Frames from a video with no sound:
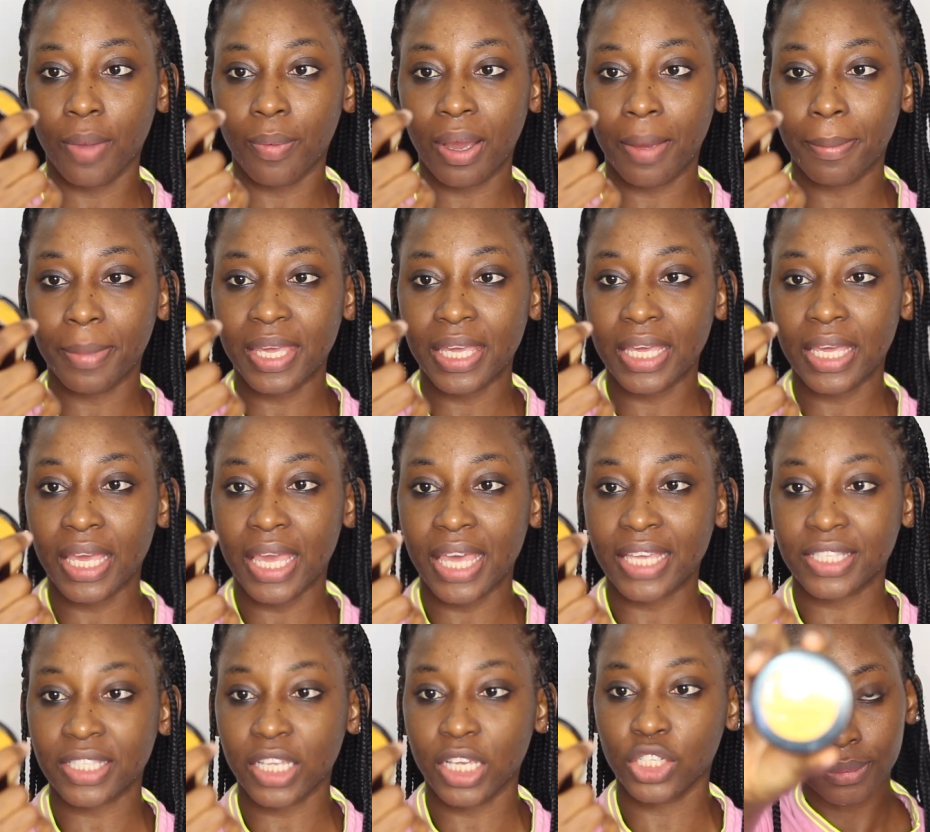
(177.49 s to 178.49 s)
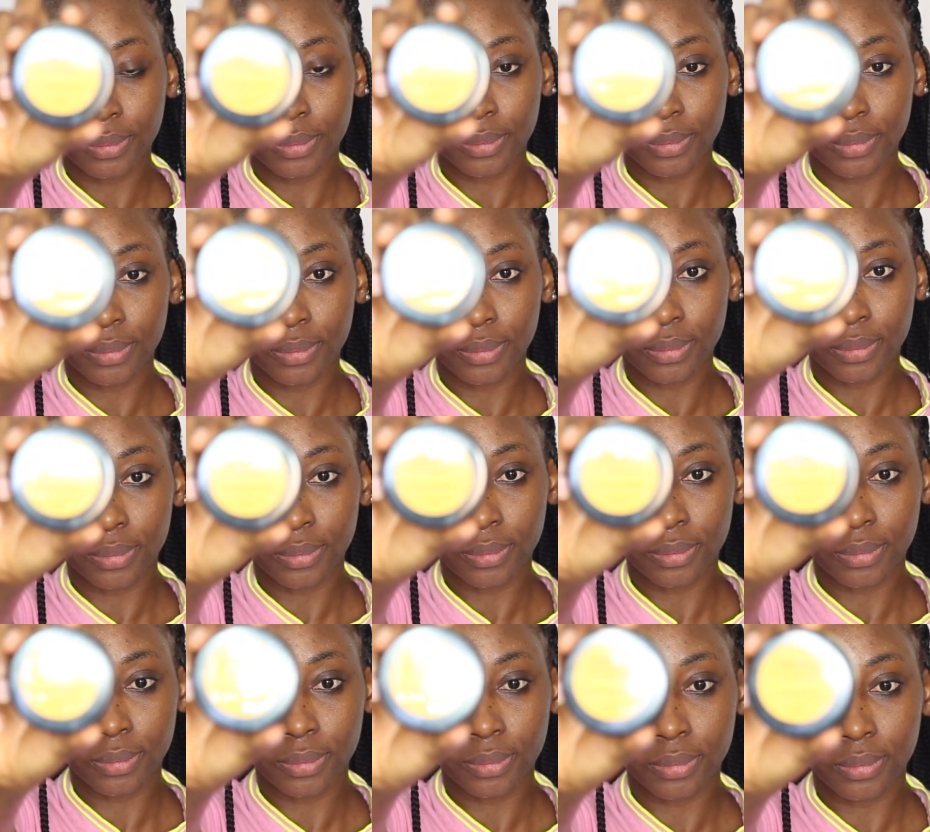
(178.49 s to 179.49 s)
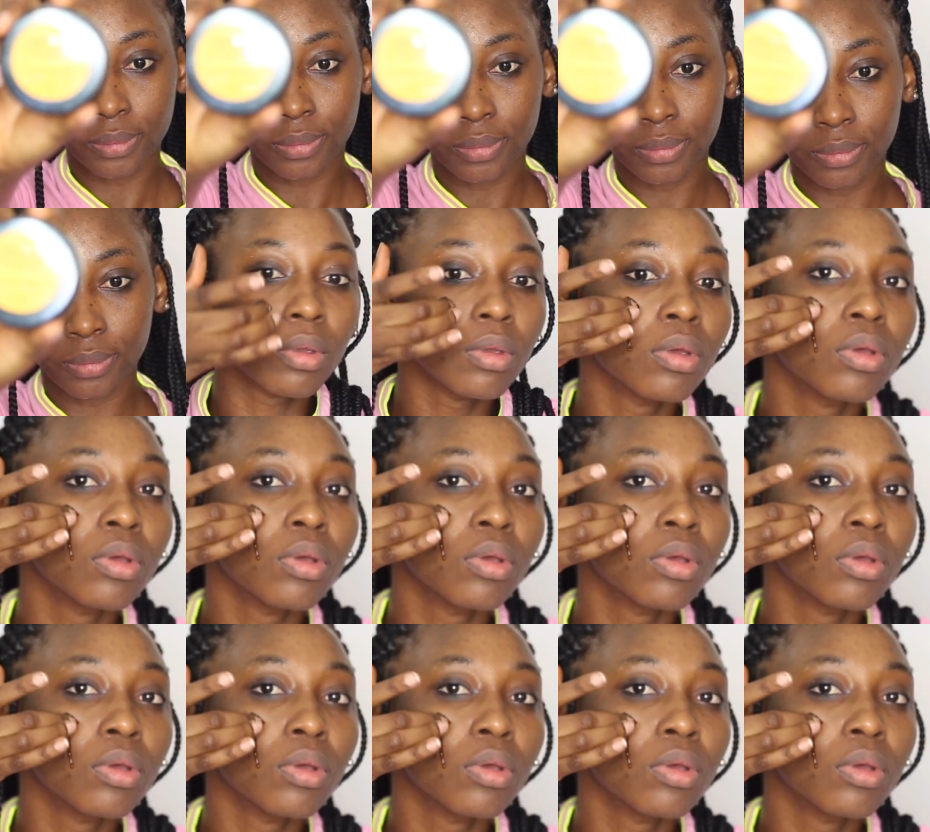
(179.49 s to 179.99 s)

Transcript: EWAMI Essentials Cleansing Honey.